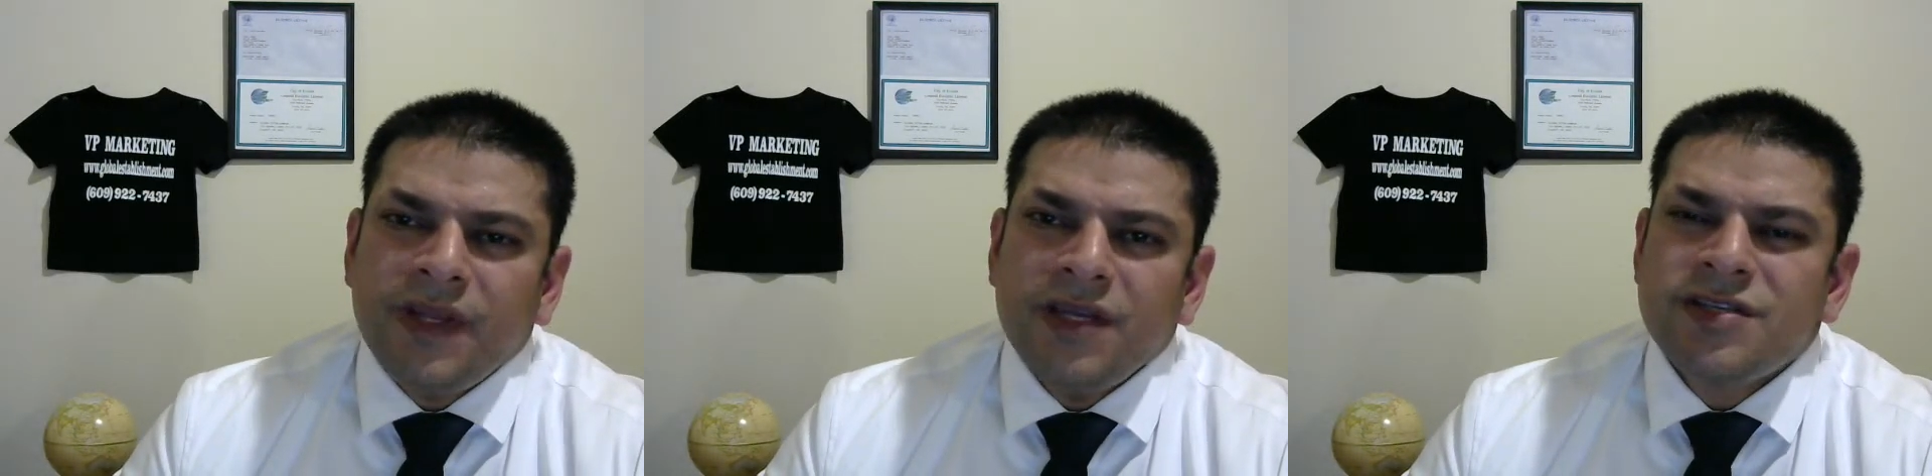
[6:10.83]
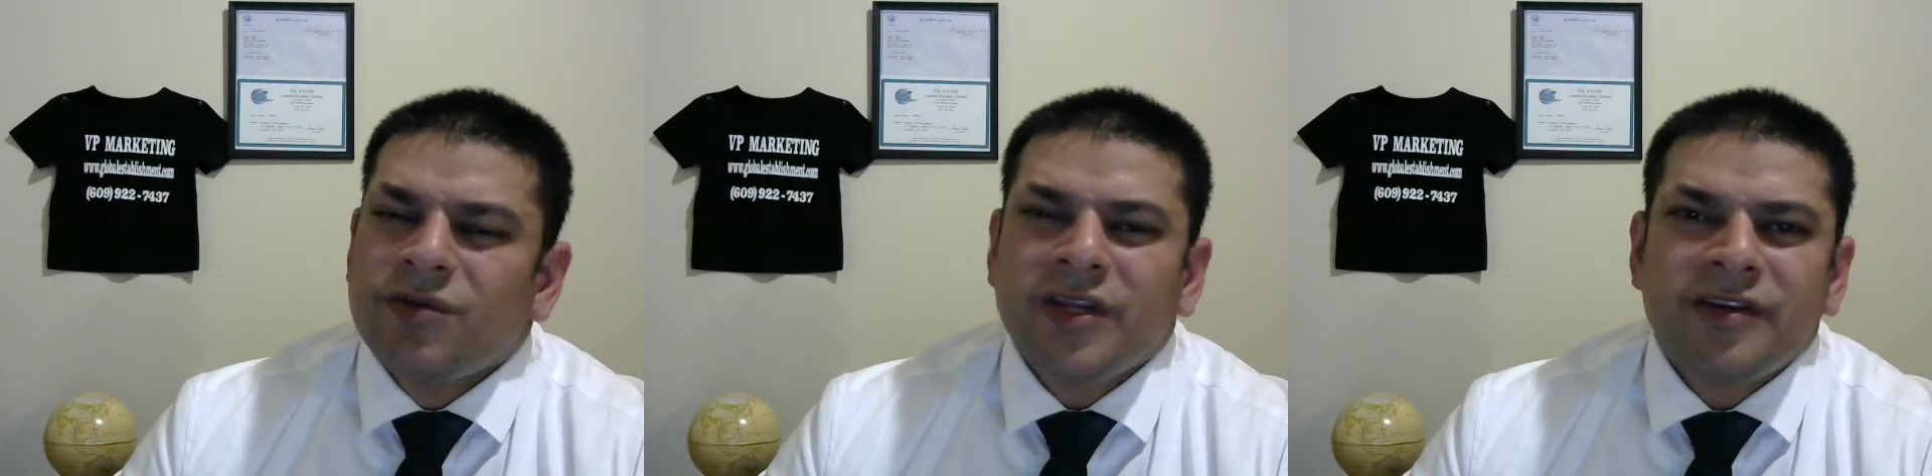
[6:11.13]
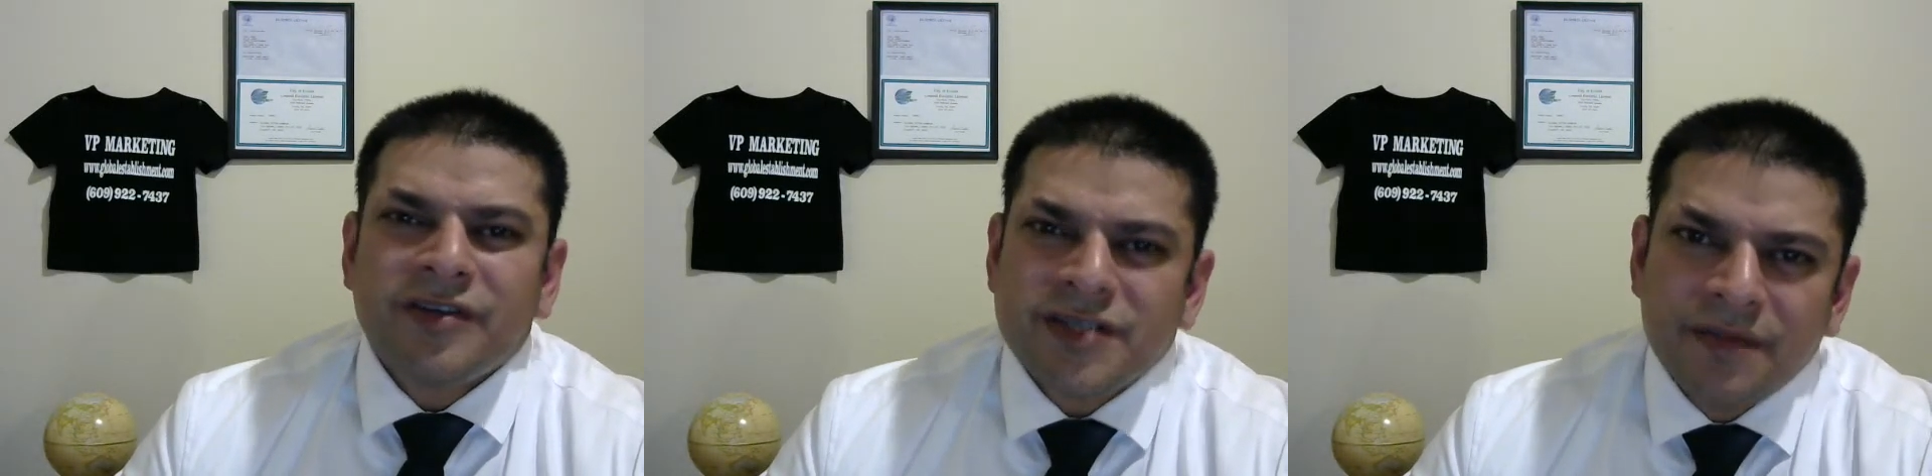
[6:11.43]
So whether
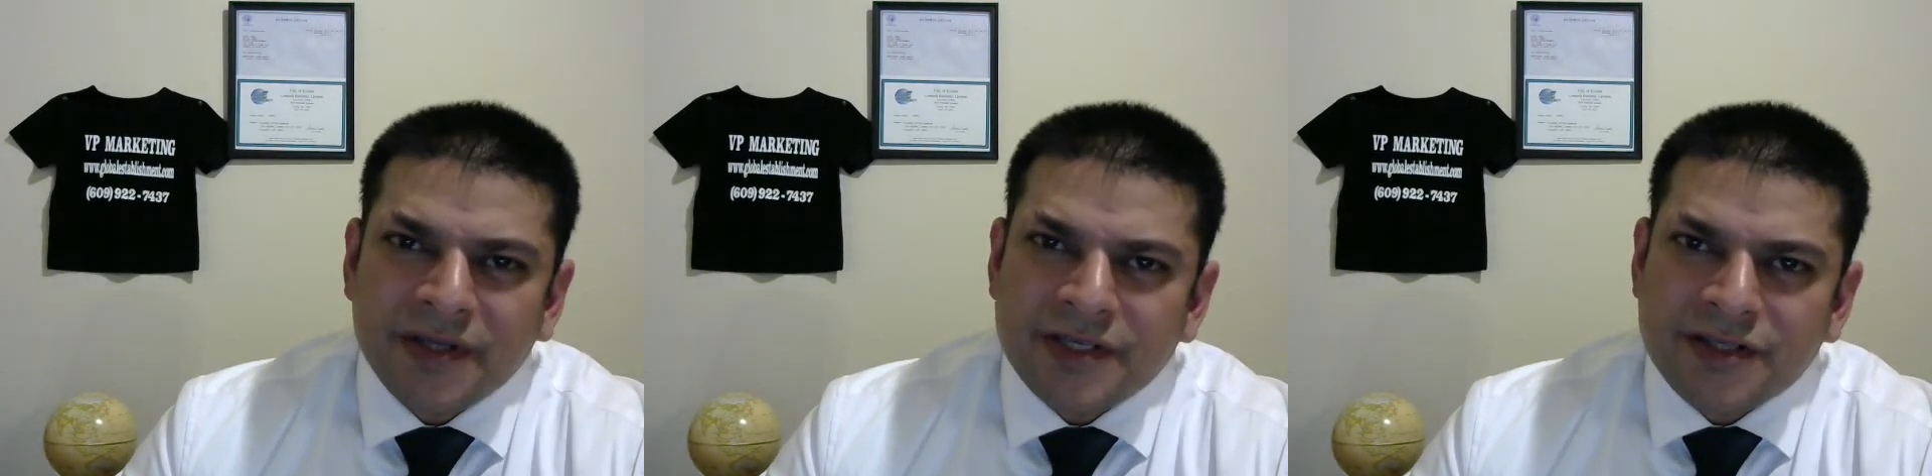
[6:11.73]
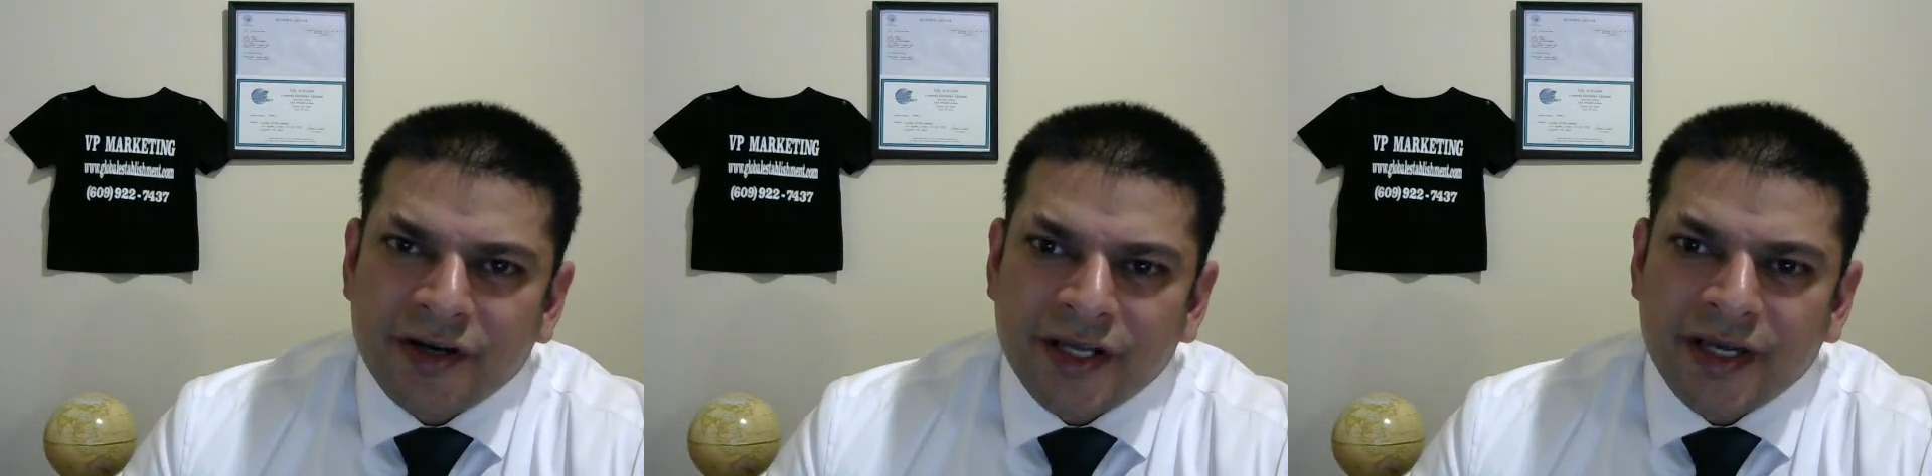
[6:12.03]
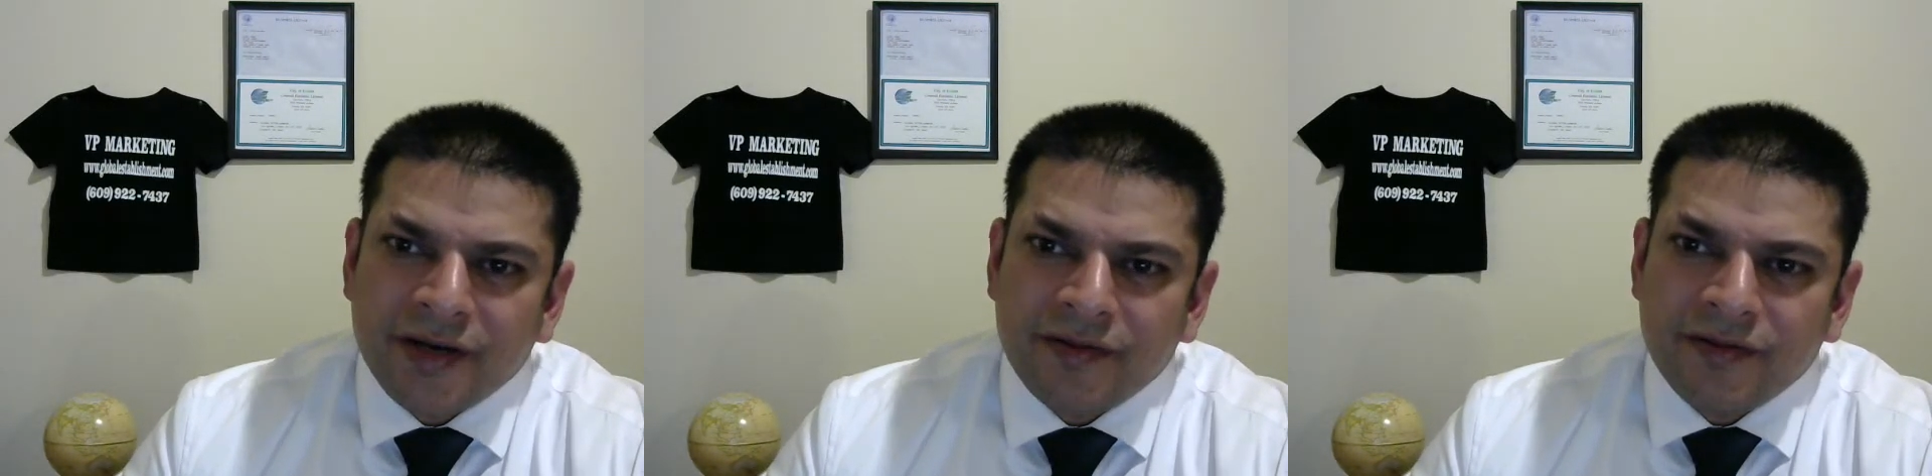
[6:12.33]
you're simply starting
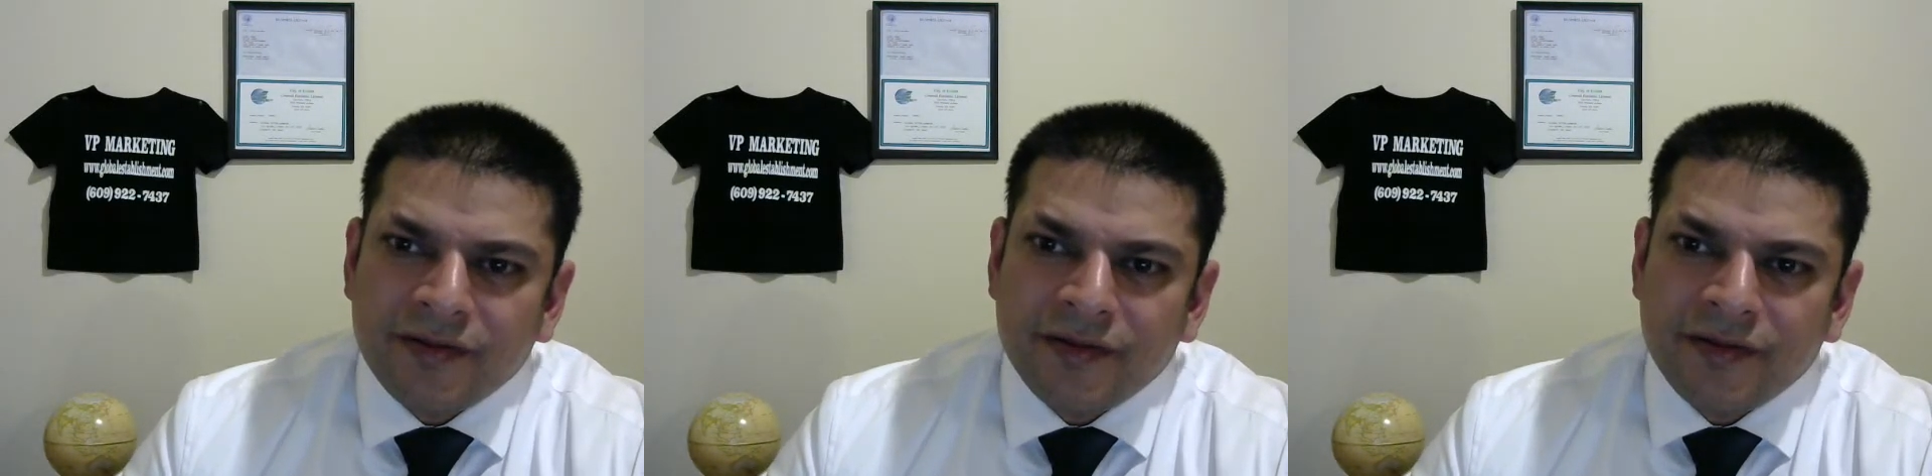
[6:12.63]
out,